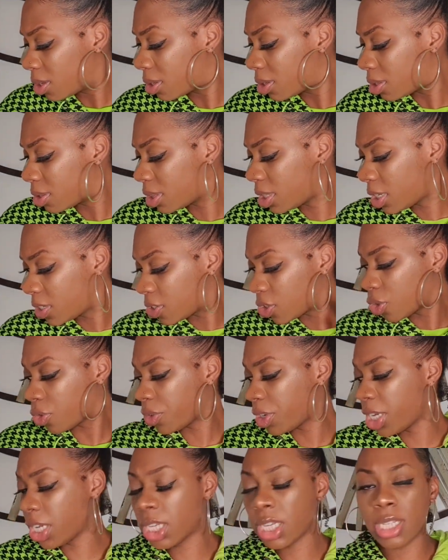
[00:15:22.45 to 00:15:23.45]
this
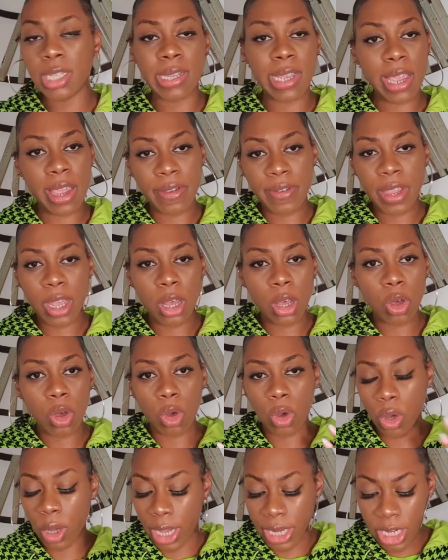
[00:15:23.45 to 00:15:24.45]
green interior,
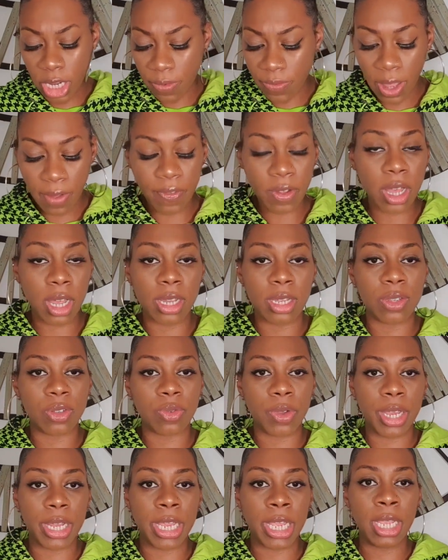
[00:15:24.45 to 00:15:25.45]
or any of the other colours
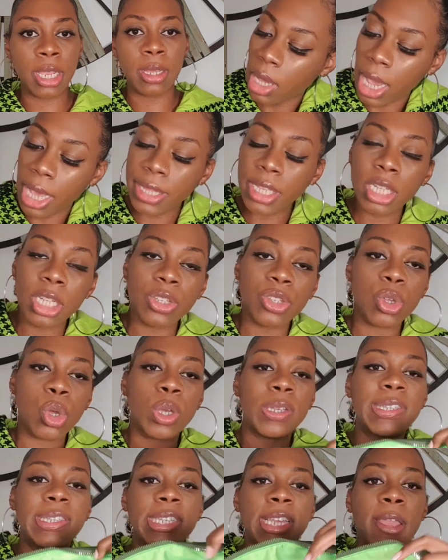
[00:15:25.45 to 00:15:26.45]
really. And then it's got
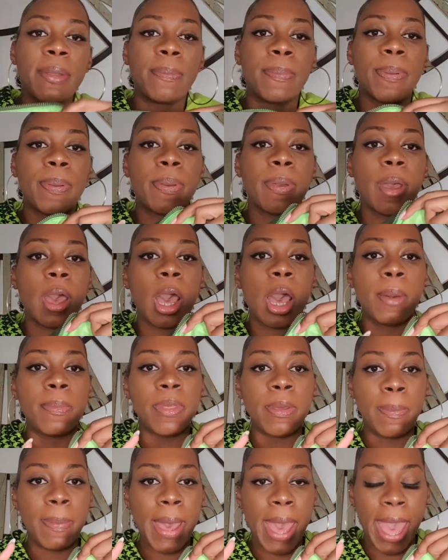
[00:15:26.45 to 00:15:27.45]
a zip up the
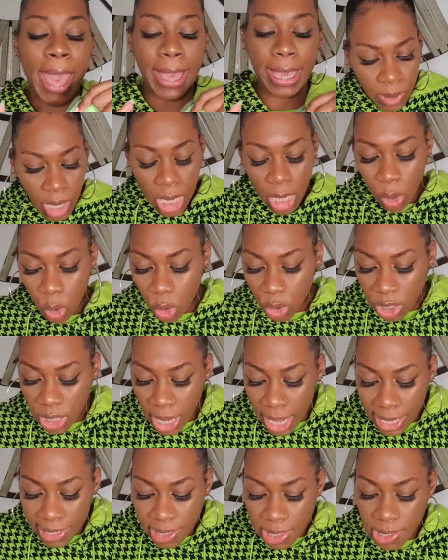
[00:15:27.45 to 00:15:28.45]
back. It also
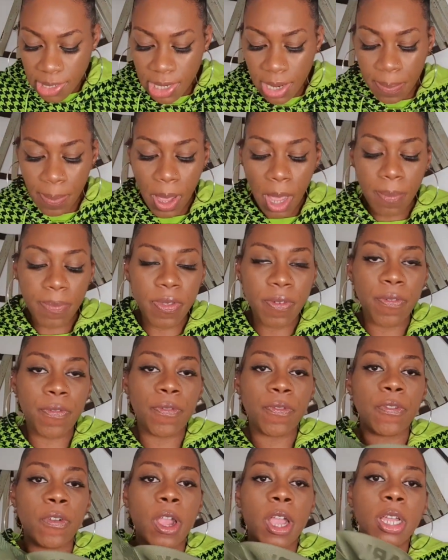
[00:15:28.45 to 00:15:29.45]
has a zip up the
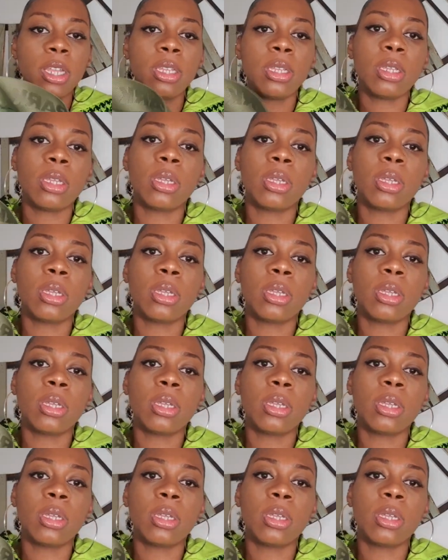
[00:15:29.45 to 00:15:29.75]
front,